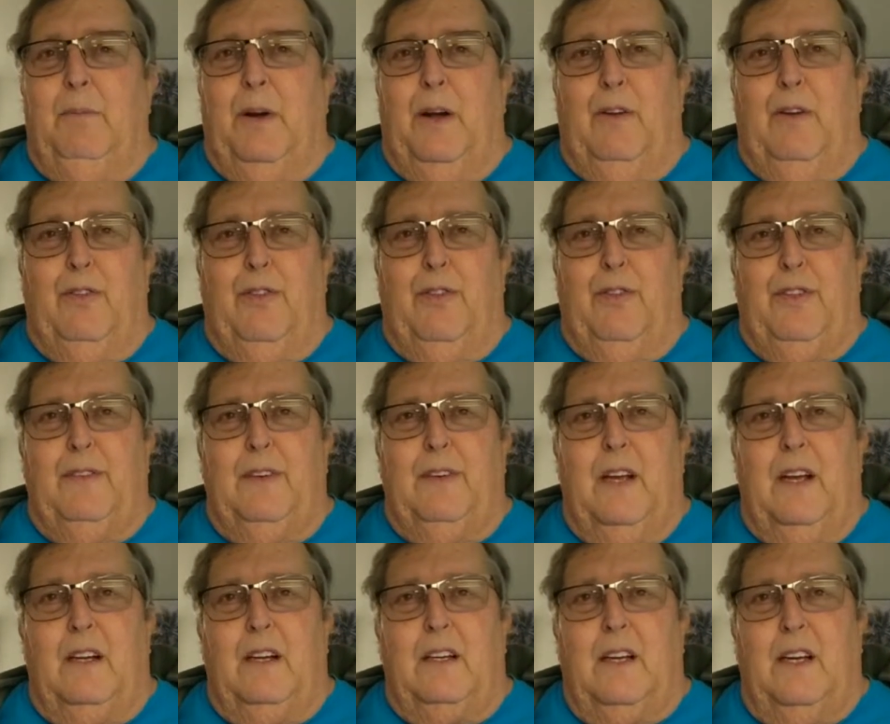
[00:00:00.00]
both
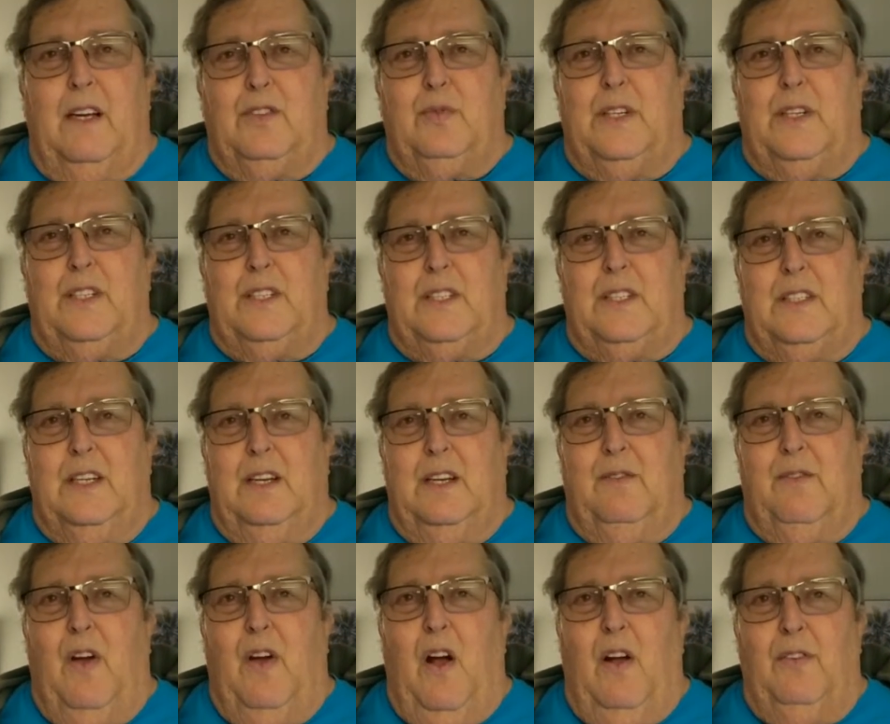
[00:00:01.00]
countries
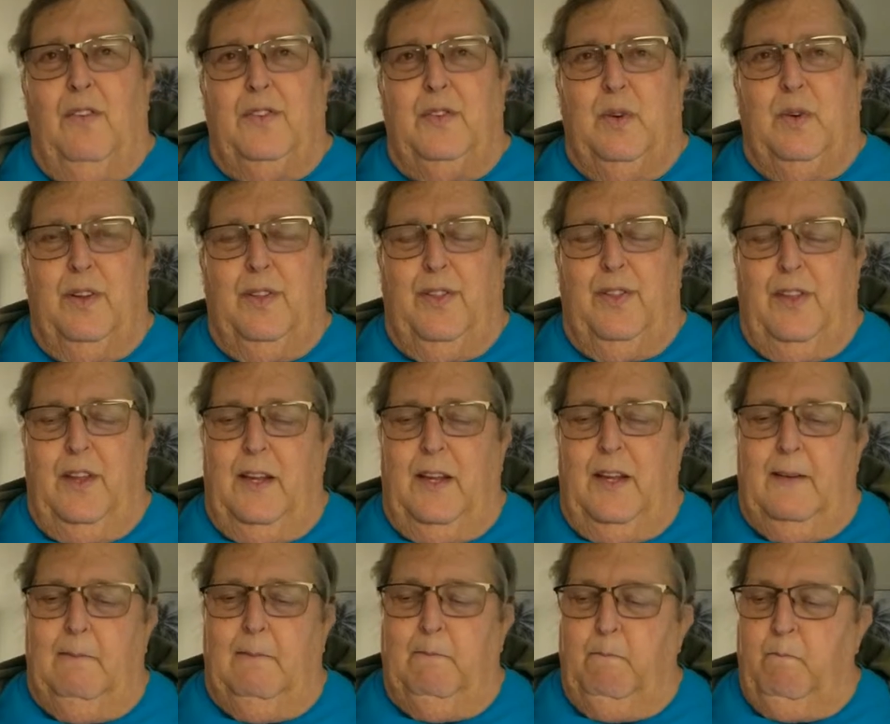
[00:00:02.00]
involved with
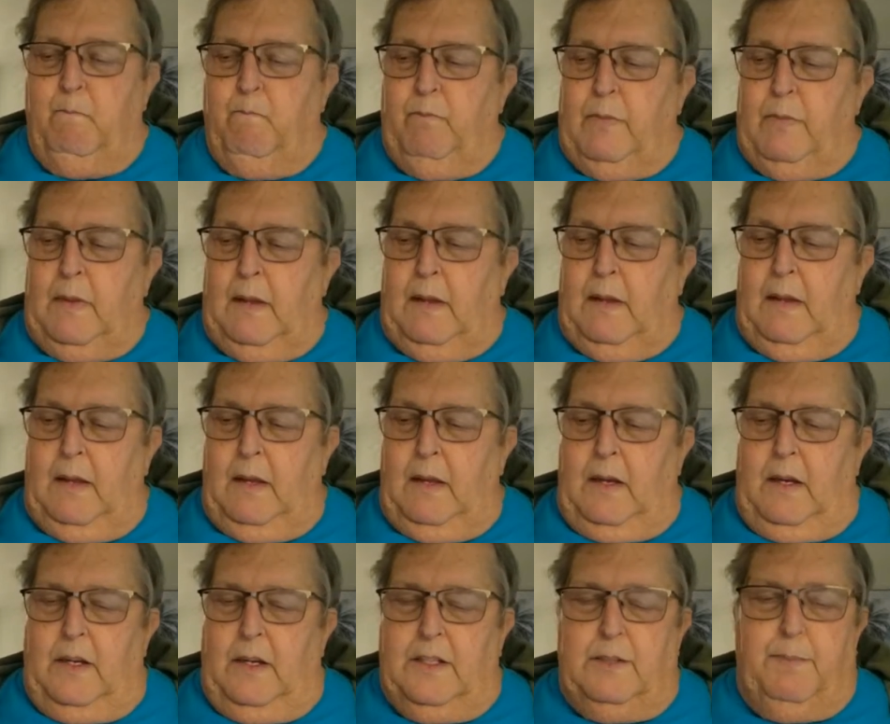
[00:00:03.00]
the
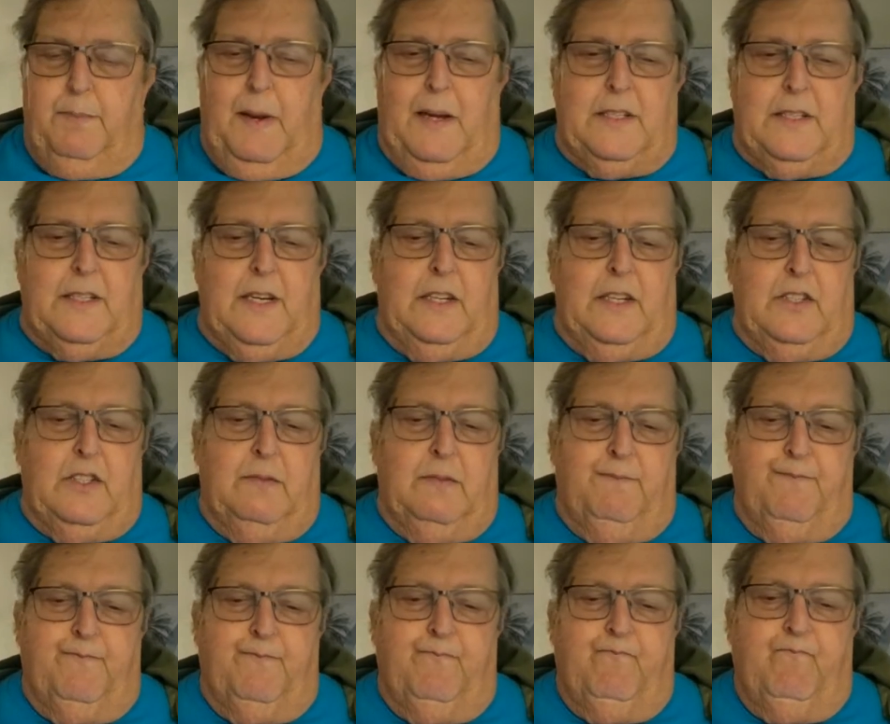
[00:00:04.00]
space station.
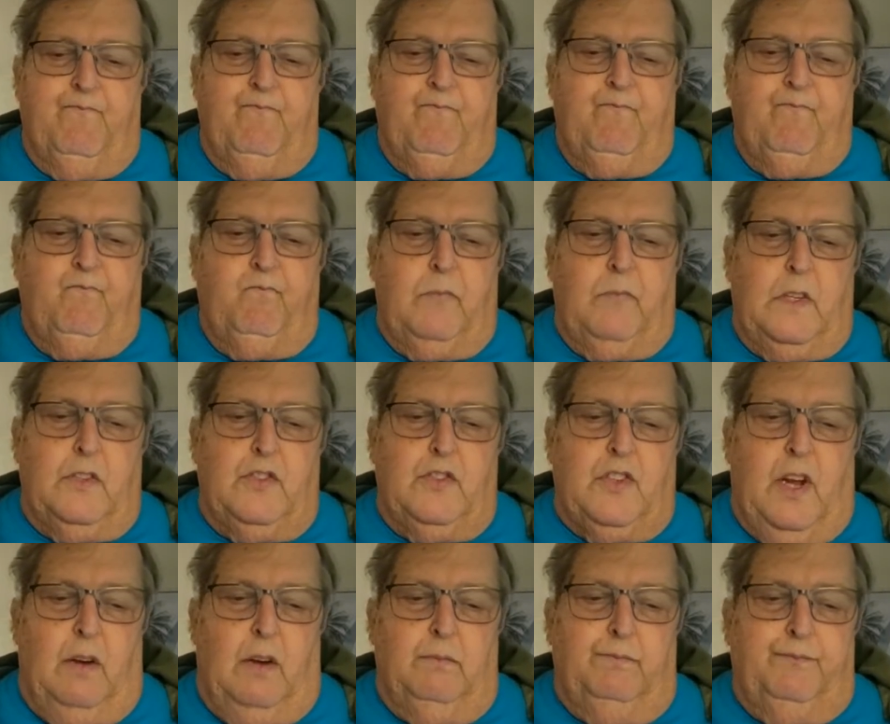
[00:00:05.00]

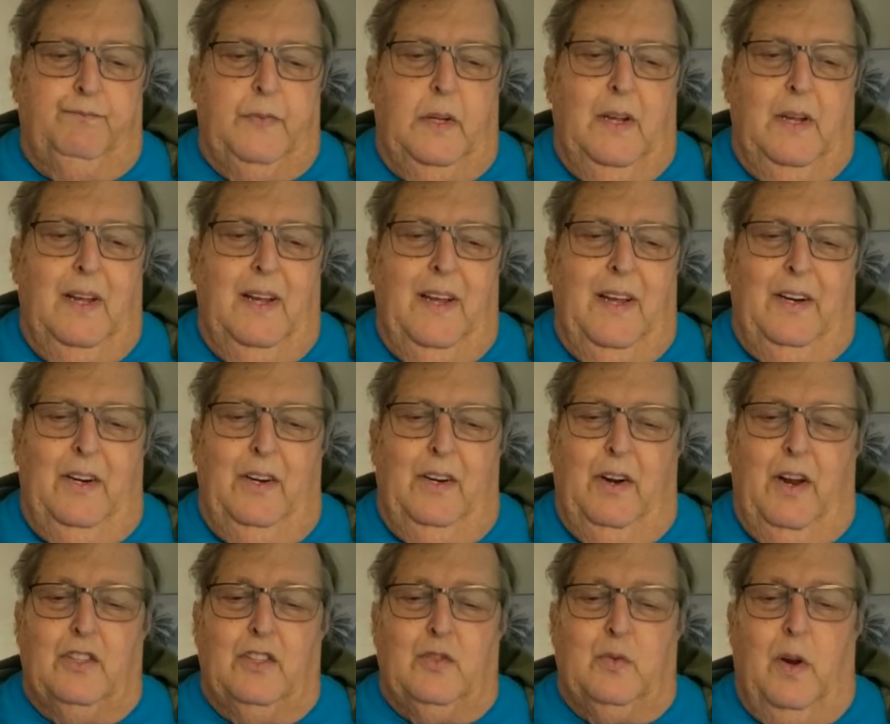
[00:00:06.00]
So, and who
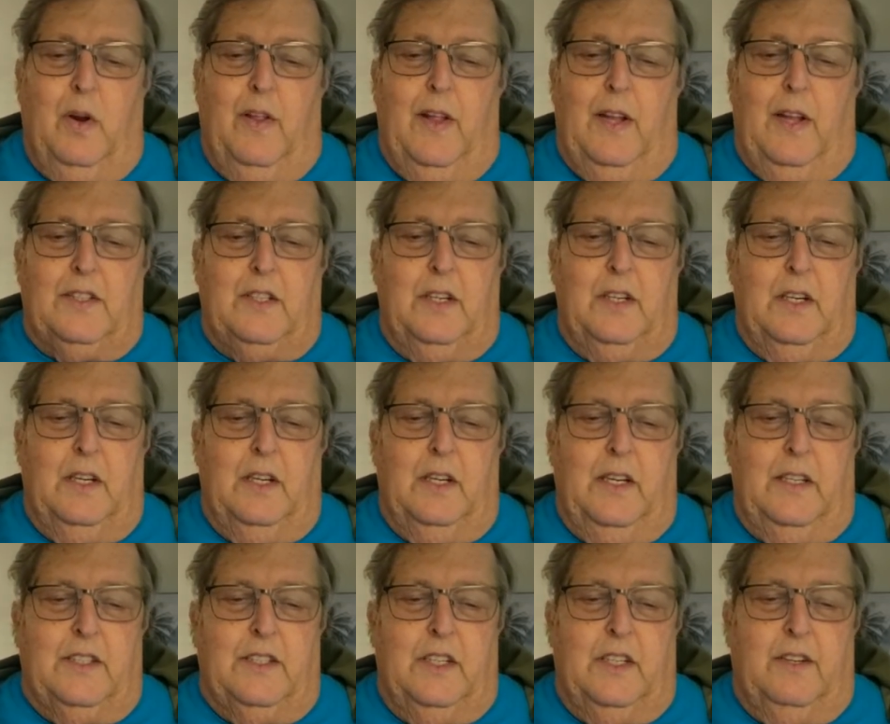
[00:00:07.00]
knows where that's going to
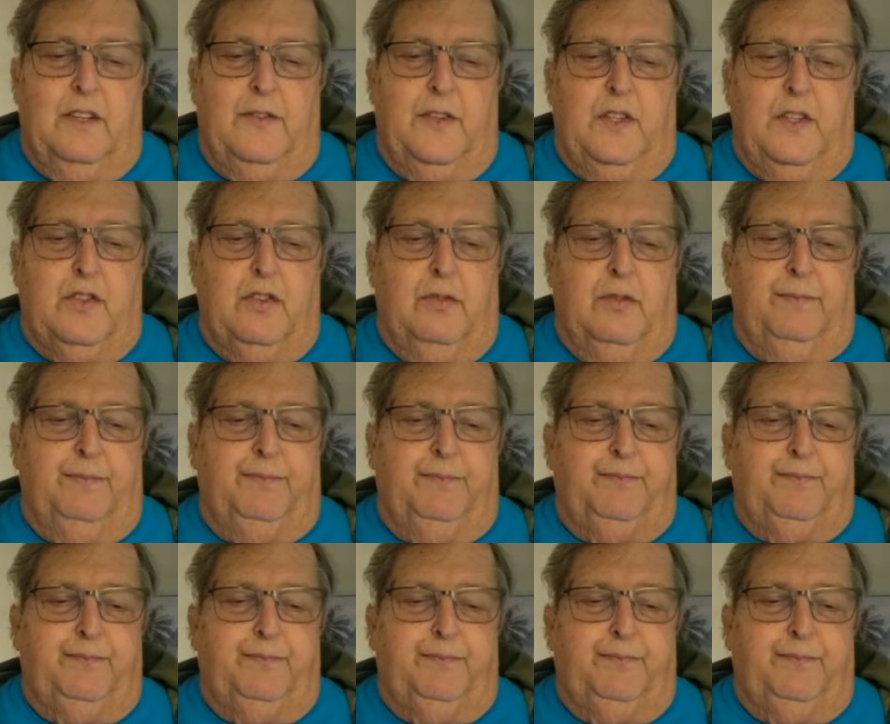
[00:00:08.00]
lead us in the future.